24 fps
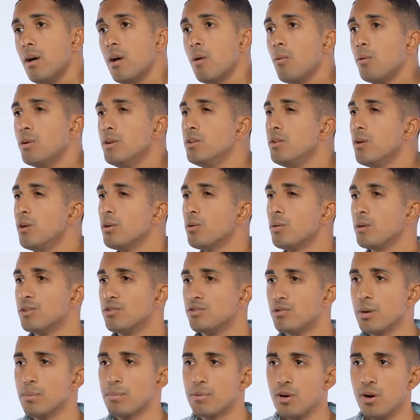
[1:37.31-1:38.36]
When you go to a
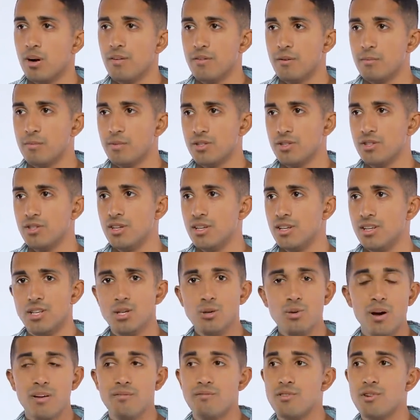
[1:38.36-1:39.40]
drip coffee machine, you
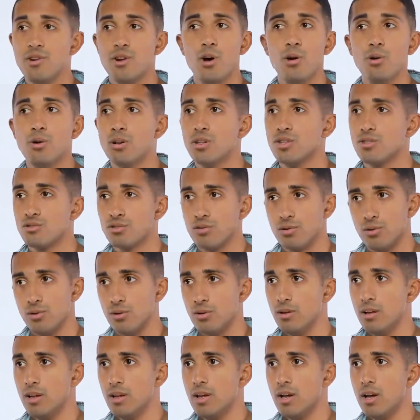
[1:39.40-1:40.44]
have no control
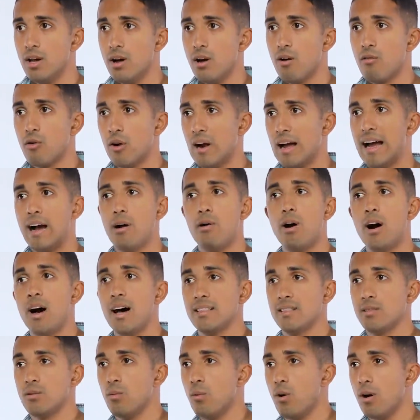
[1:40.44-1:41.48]
over how
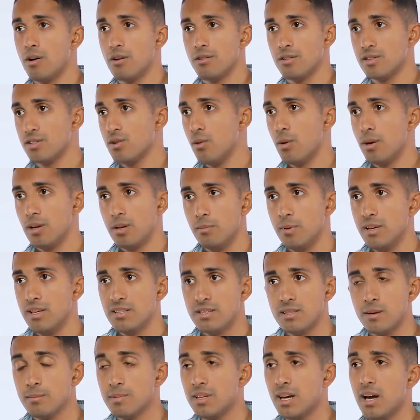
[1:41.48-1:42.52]
hot the water is going to be.
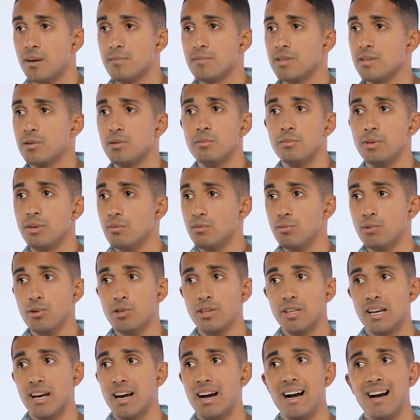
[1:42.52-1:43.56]
Sometimes it'll be
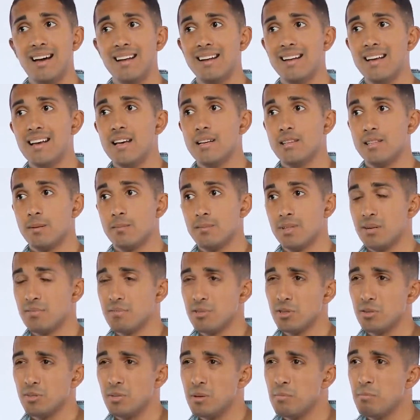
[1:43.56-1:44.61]
really hot, sometimes
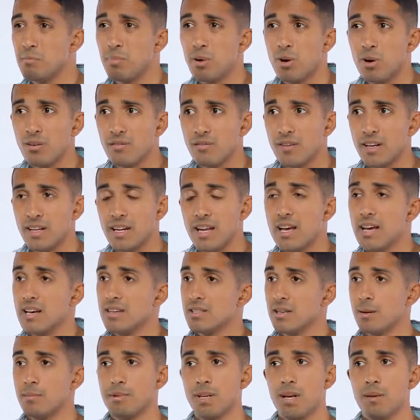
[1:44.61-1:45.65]
it'll be perfect,
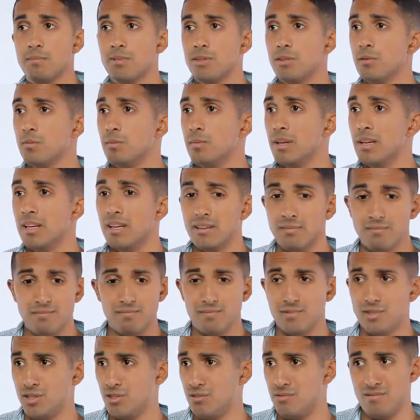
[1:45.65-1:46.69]
sometimes it'll be
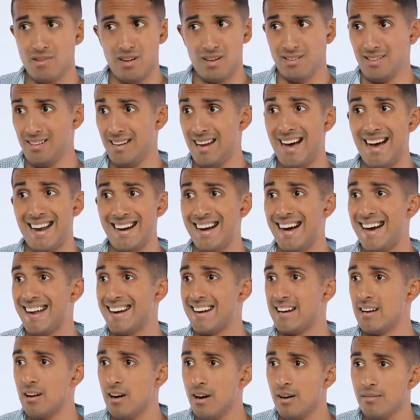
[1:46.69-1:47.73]
not hot
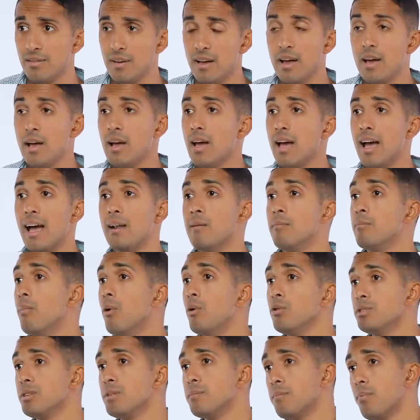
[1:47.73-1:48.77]
enough, and
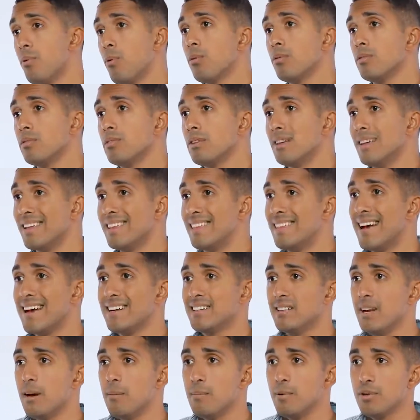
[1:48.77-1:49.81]
most importantly, that
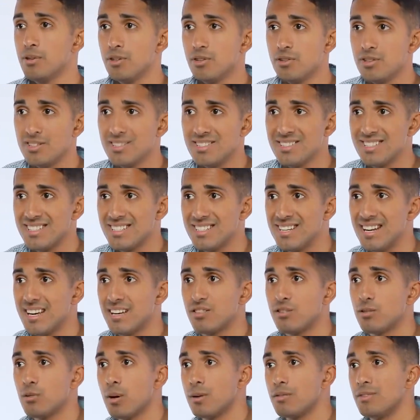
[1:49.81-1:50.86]
temperature doesn't stick
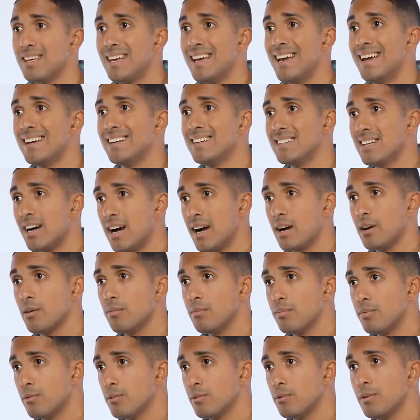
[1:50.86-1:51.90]
throughout the entire
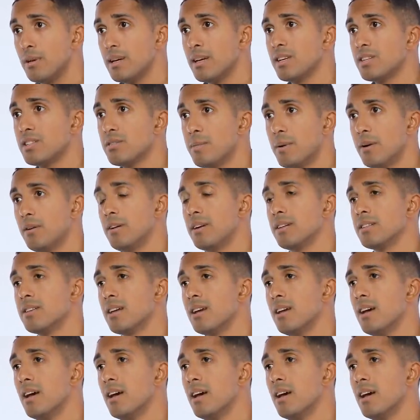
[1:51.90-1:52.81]
brewing experience.